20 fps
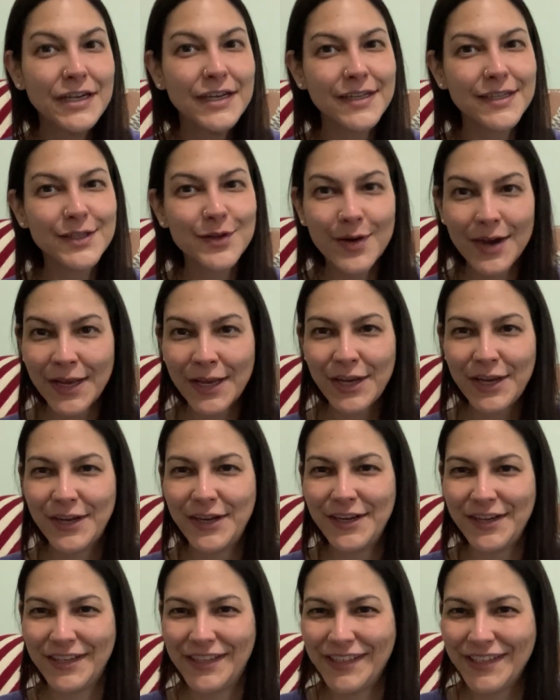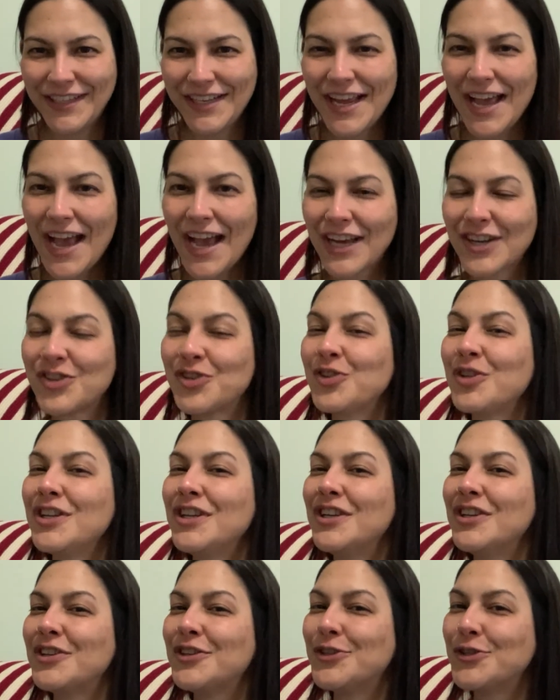So I couldn't
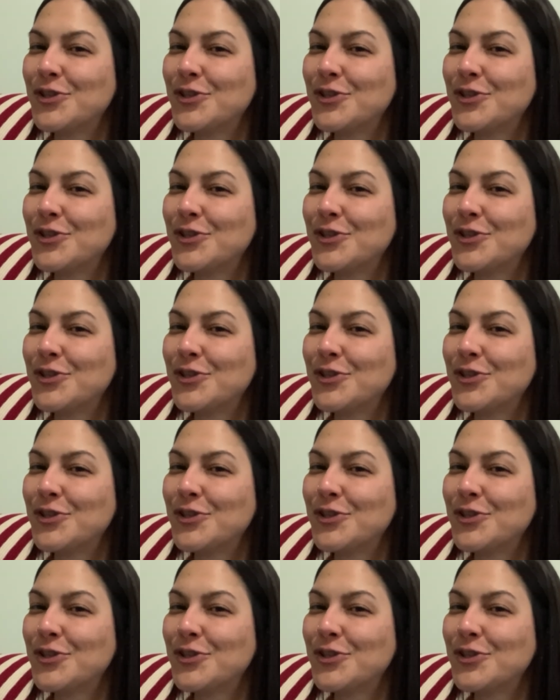actually